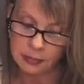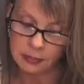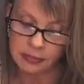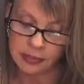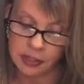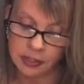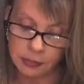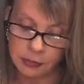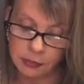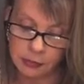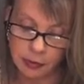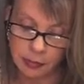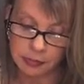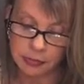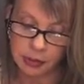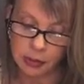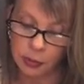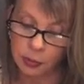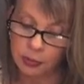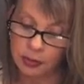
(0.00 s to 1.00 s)
something
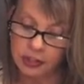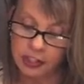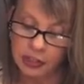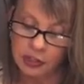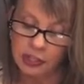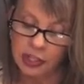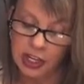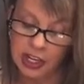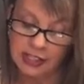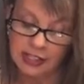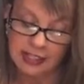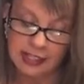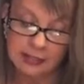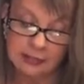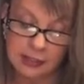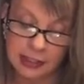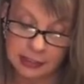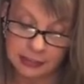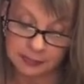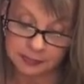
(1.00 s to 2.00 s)
from you, but they're not
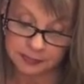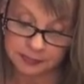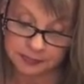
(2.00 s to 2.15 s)
giving.